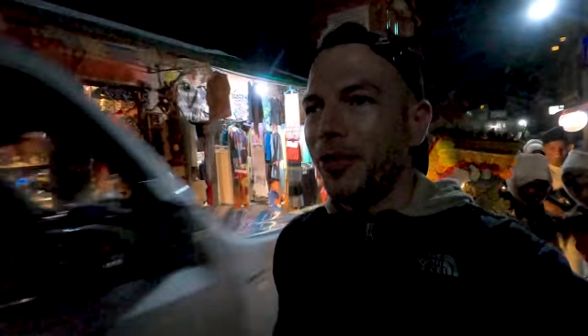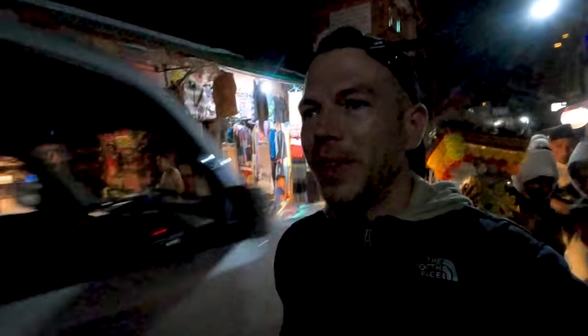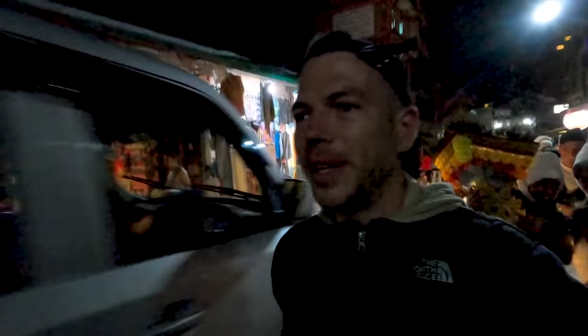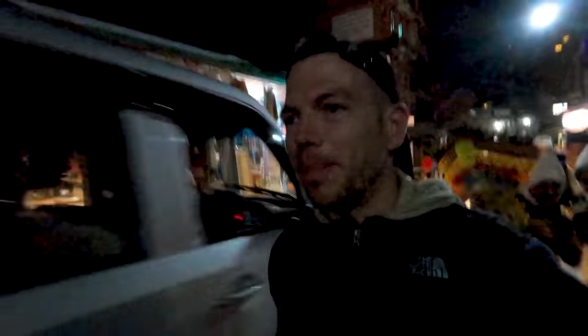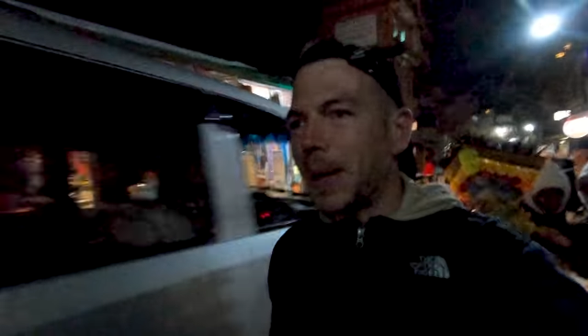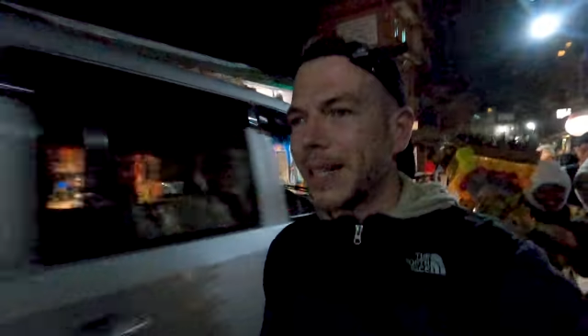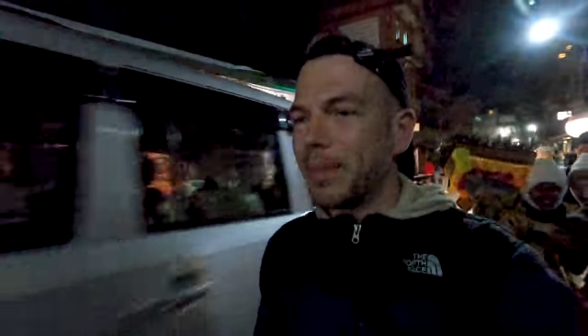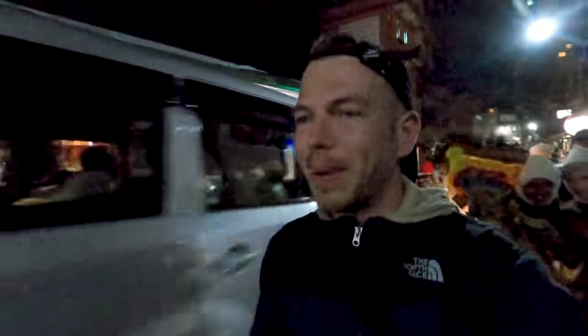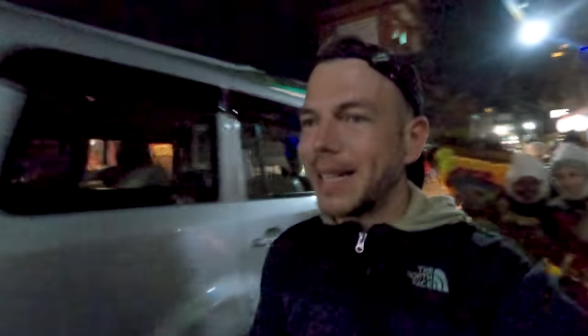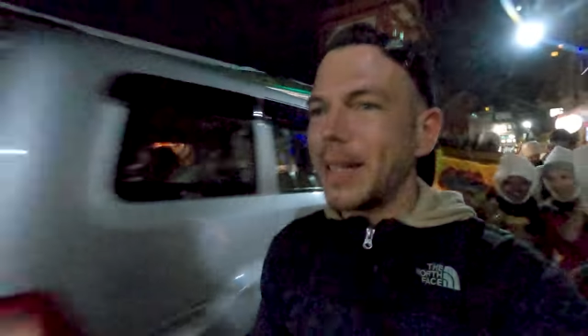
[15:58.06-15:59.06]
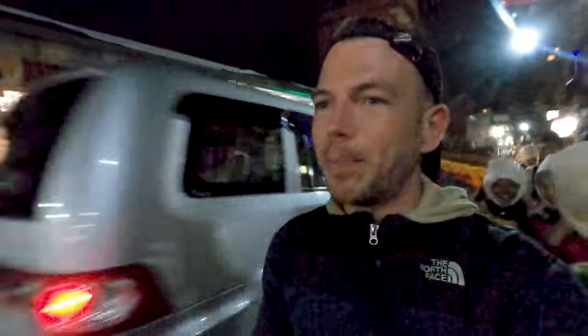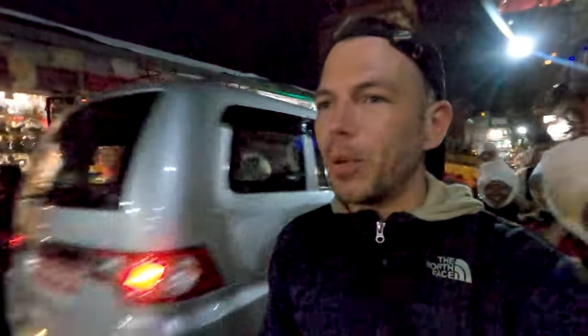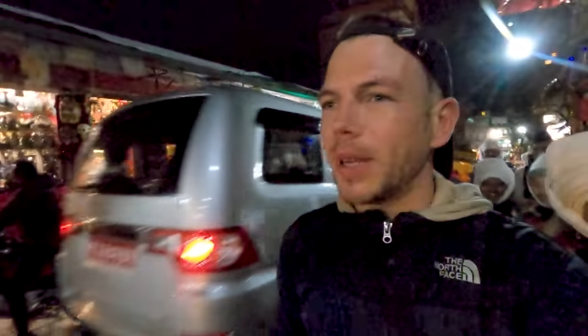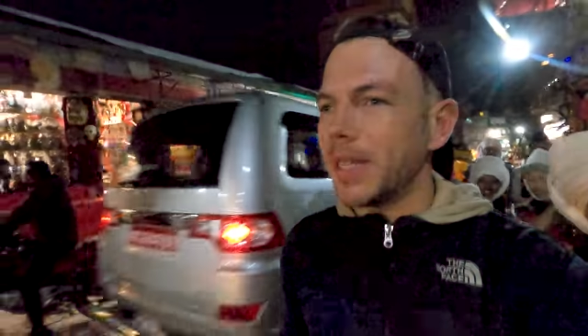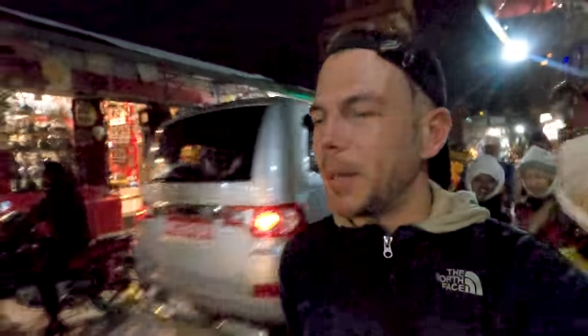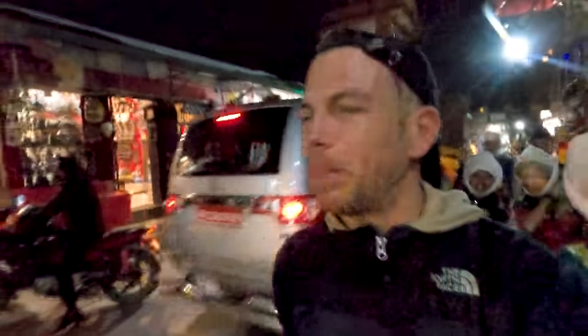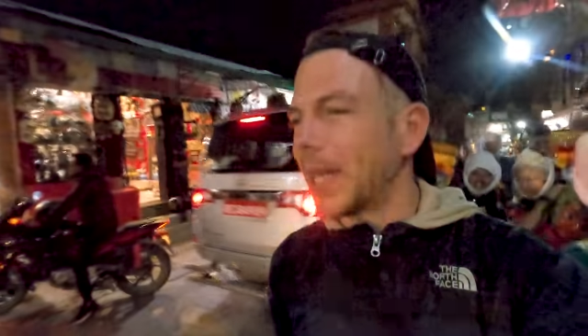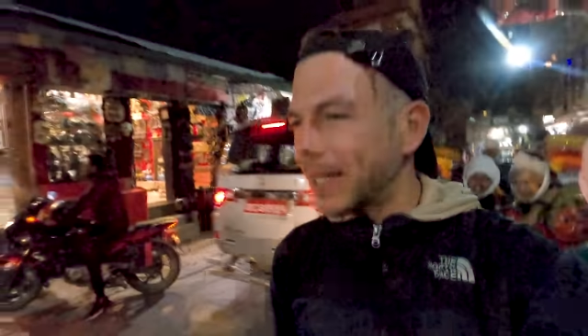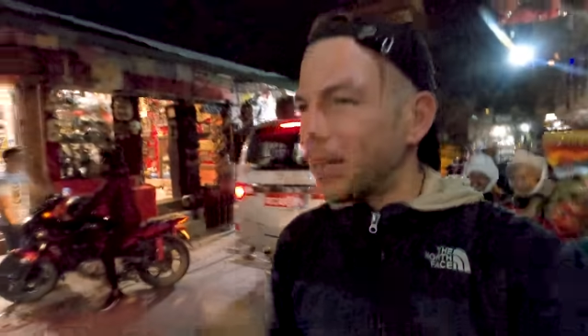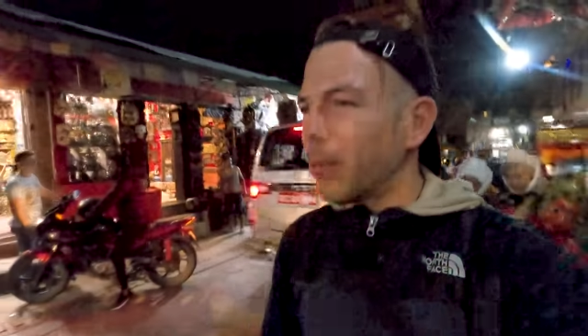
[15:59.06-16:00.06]
video. Bhaktapur. Is it
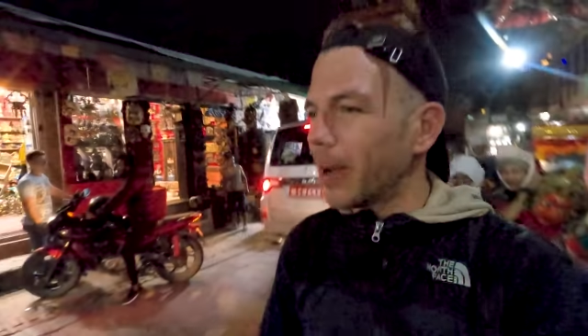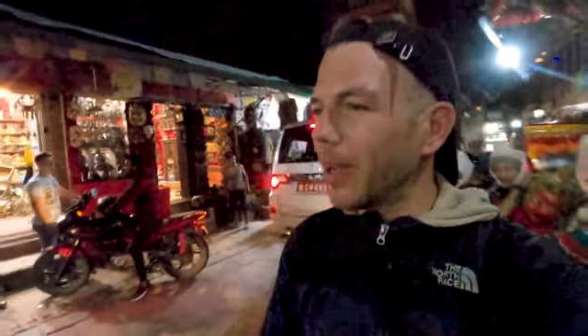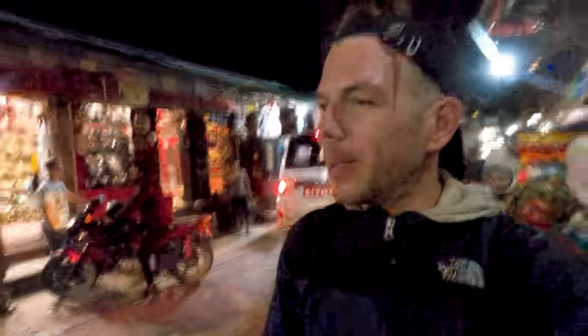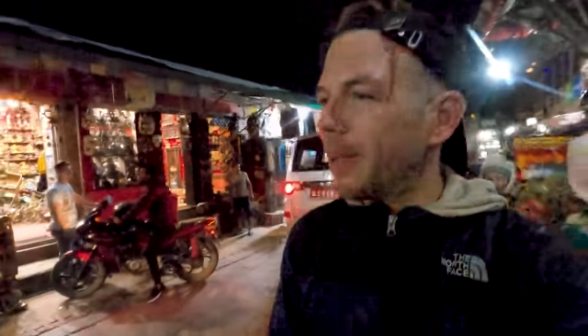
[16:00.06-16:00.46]
Bhaktapur?